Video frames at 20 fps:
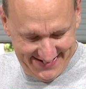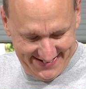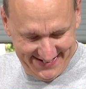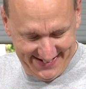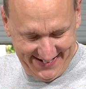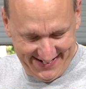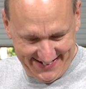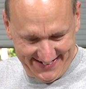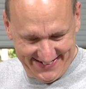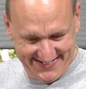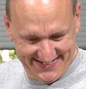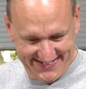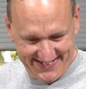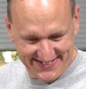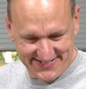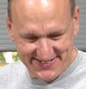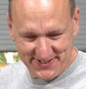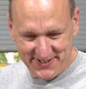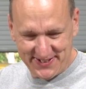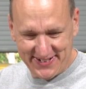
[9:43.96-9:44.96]
yeah,
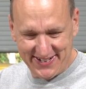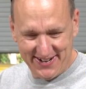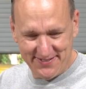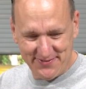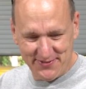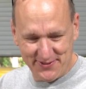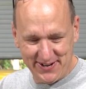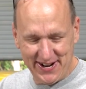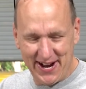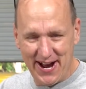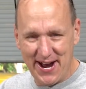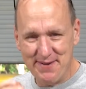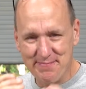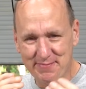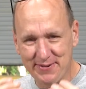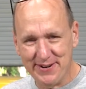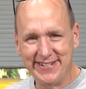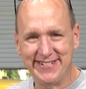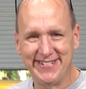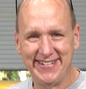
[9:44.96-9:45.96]
that's all I got for you. I
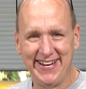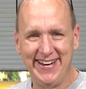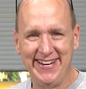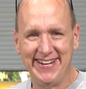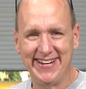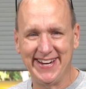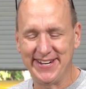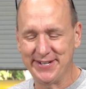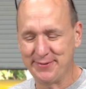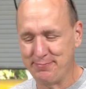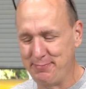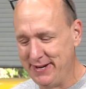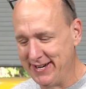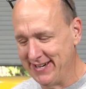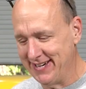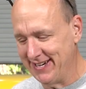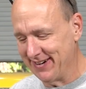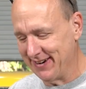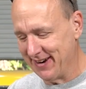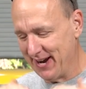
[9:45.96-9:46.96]
appreciate you guys
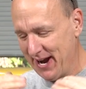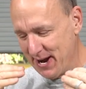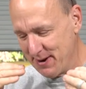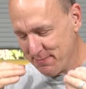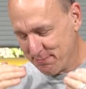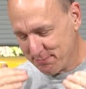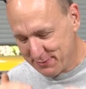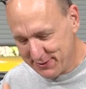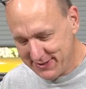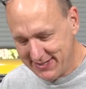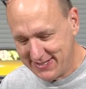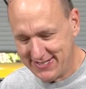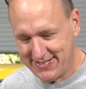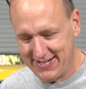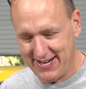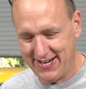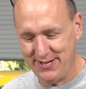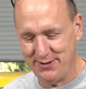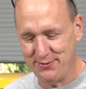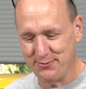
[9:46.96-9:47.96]
being here. I
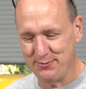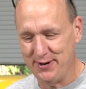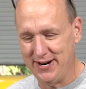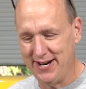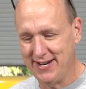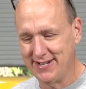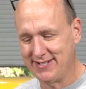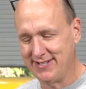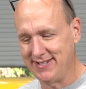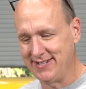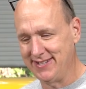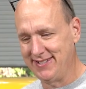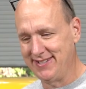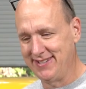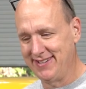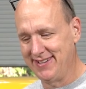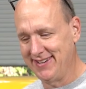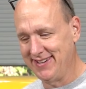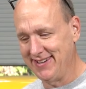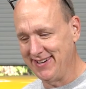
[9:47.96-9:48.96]
appreciate you
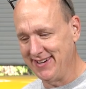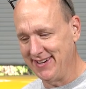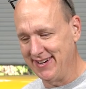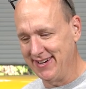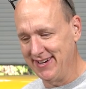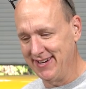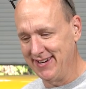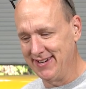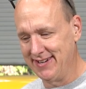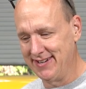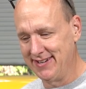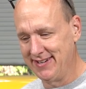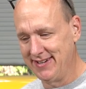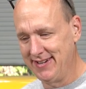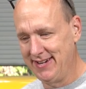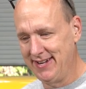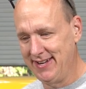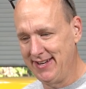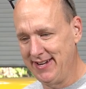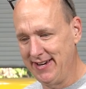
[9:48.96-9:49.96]
watching.
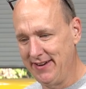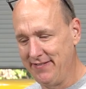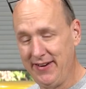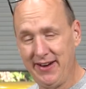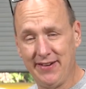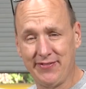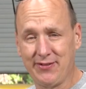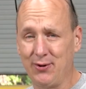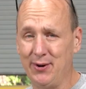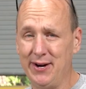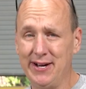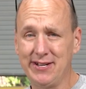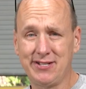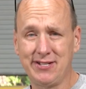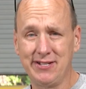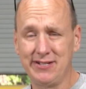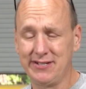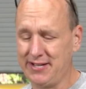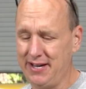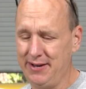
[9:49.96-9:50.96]
If you have
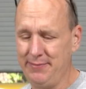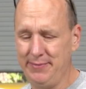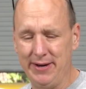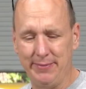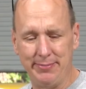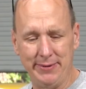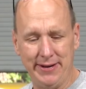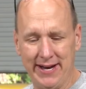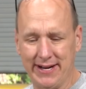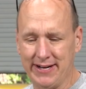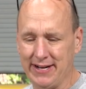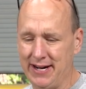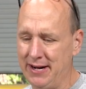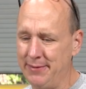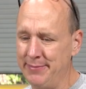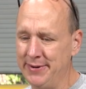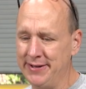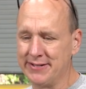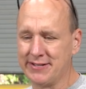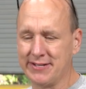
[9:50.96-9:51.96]
questions, hit me up in that
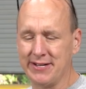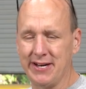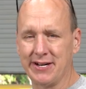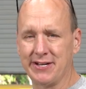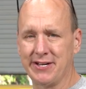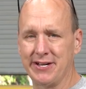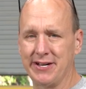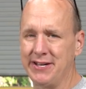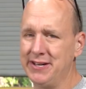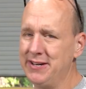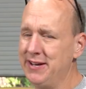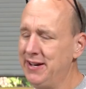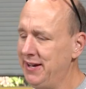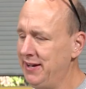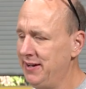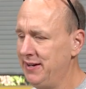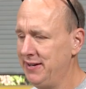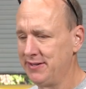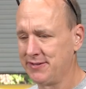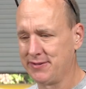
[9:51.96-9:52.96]
comment section.
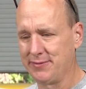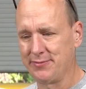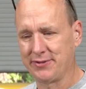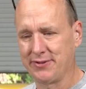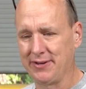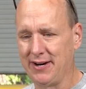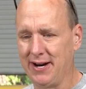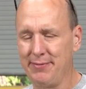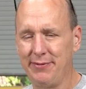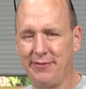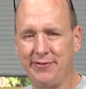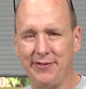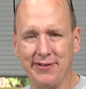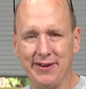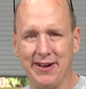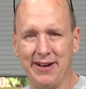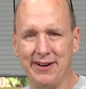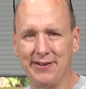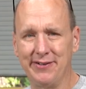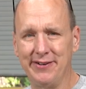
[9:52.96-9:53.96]
Subscribe if you're
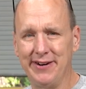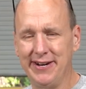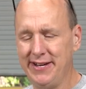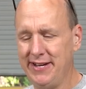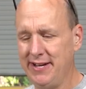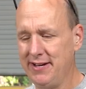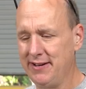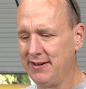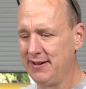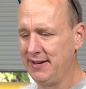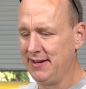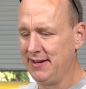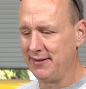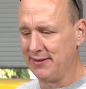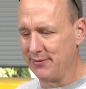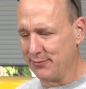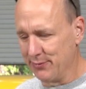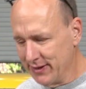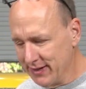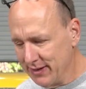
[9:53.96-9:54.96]
not already.
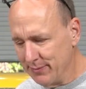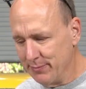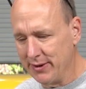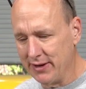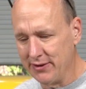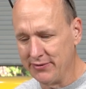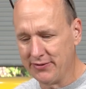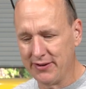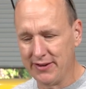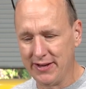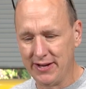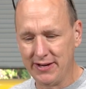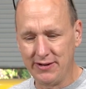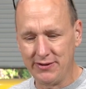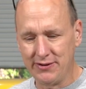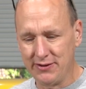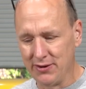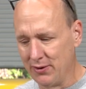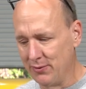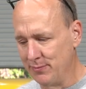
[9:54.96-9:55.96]
ring the bell so that
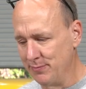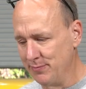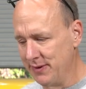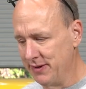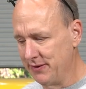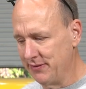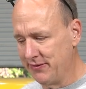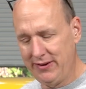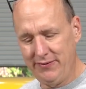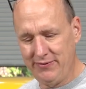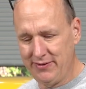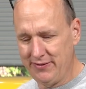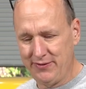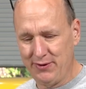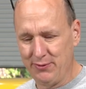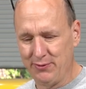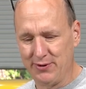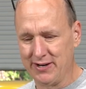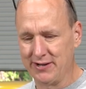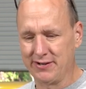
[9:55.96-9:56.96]
you don't miss, even if
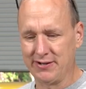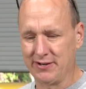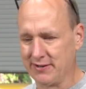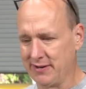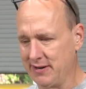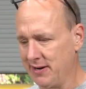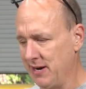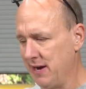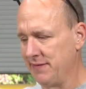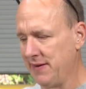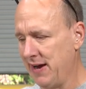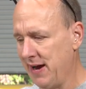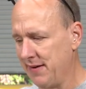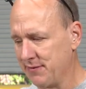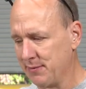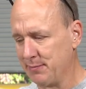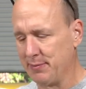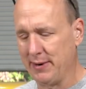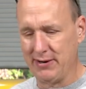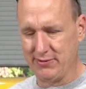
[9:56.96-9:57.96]
you want to turn it off
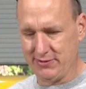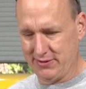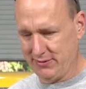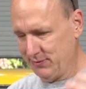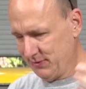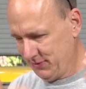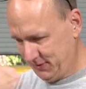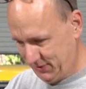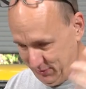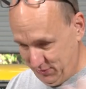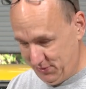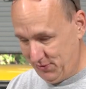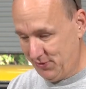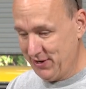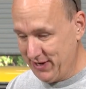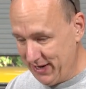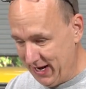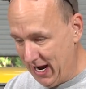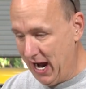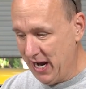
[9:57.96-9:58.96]
after Power Tour,
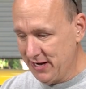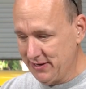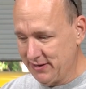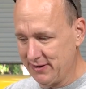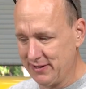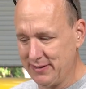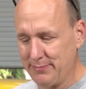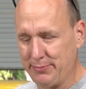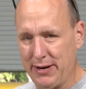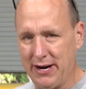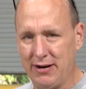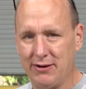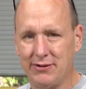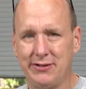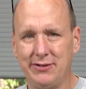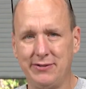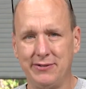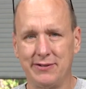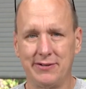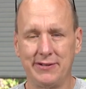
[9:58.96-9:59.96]
turn it on during Power
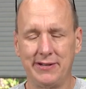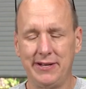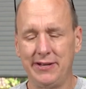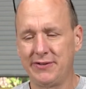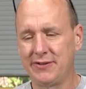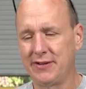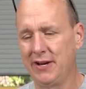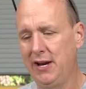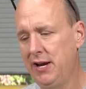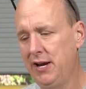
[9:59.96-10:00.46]
Tour at least,